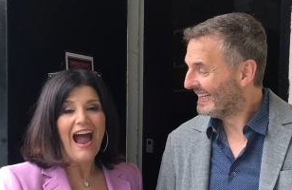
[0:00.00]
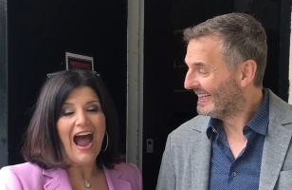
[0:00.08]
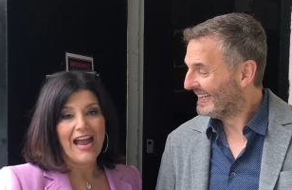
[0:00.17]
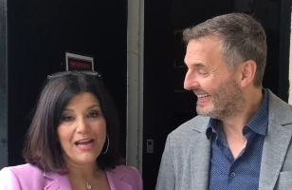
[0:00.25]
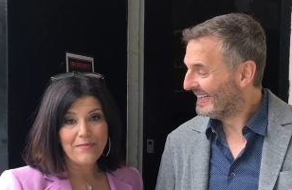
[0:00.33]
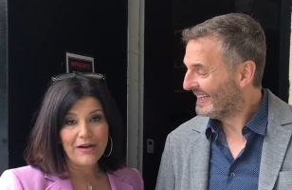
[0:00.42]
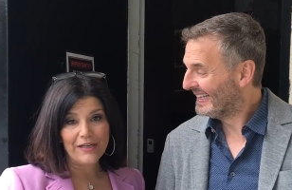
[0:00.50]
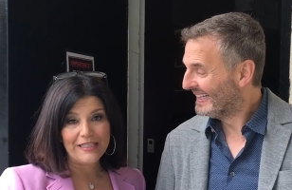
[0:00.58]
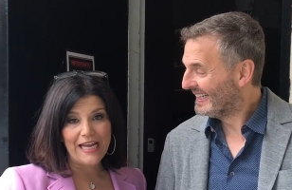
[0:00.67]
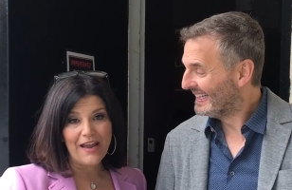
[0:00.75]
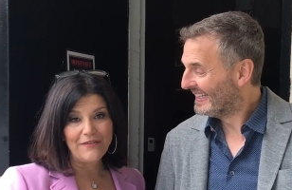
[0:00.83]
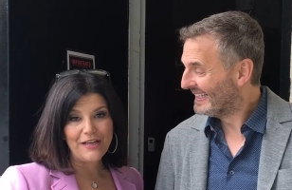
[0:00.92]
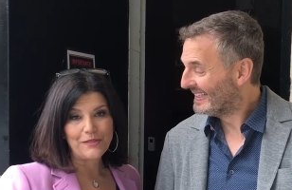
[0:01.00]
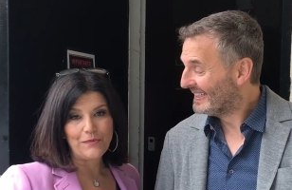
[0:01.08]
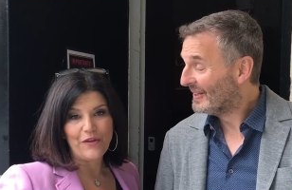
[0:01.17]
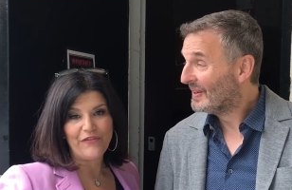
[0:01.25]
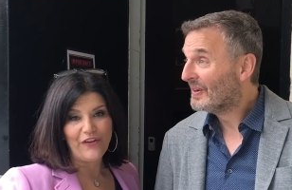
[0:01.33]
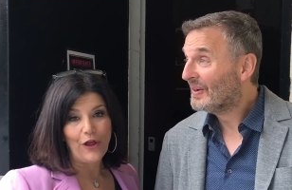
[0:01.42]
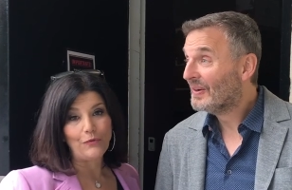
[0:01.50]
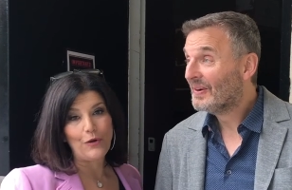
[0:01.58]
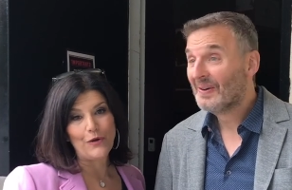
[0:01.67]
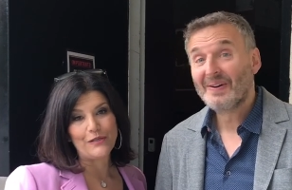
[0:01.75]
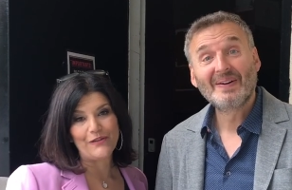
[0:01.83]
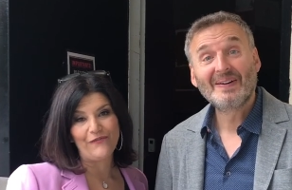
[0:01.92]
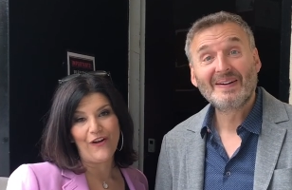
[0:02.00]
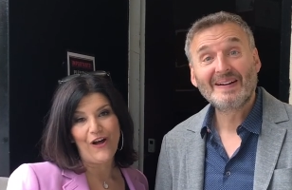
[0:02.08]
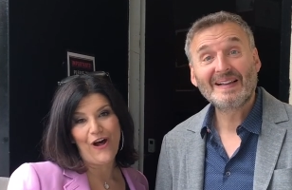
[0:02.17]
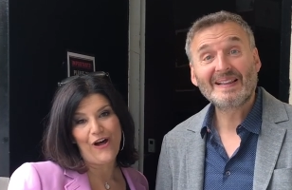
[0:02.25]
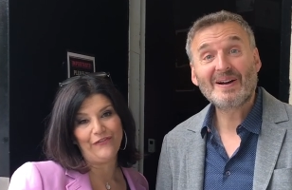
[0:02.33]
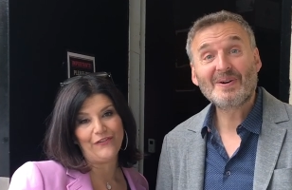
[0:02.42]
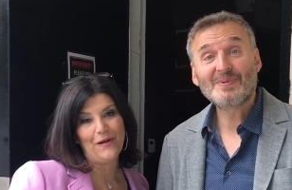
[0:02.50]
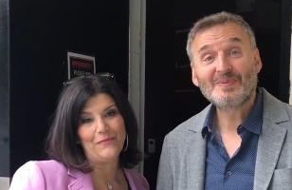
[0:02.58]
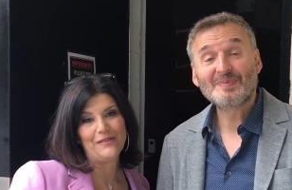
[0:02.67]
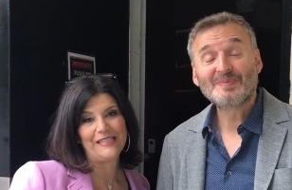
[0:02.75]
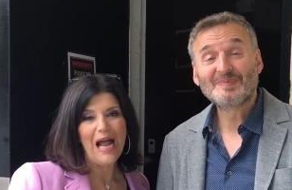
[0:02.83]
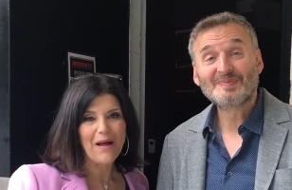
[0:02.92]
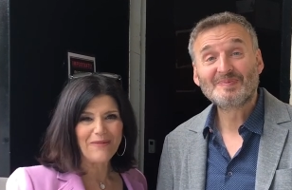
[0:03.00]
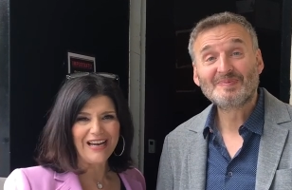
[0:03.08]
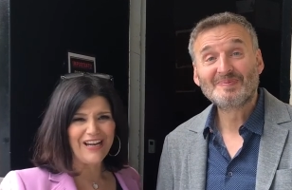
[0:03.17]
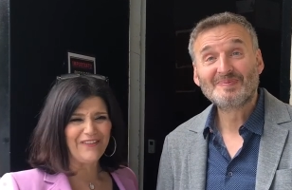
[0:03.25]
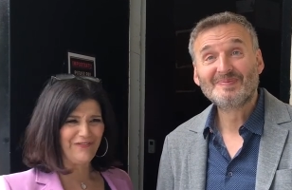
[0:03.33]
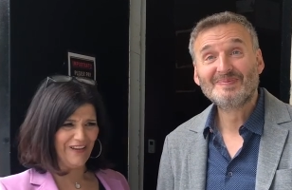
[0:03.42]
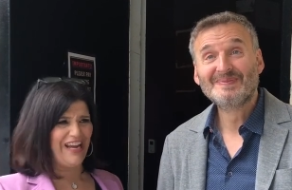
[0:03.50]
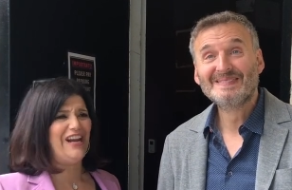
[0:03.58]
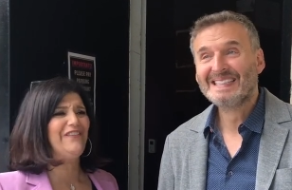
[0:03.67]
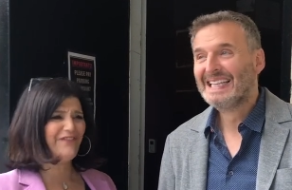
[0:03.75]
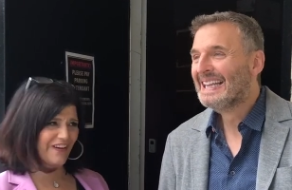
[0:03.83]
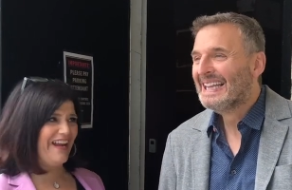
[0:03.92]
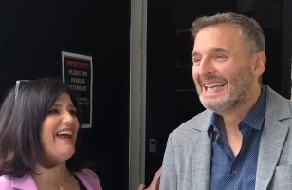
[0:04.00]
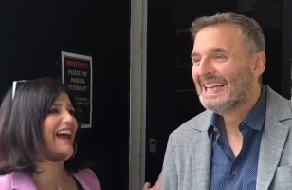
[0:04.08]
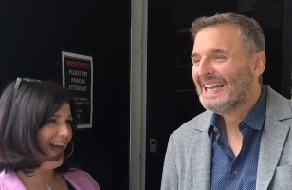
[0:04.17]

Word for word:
Speaker 1: Hi, I'm Mara Davis with Phil Rosenthal. Hello. From Somebody Feed Phil!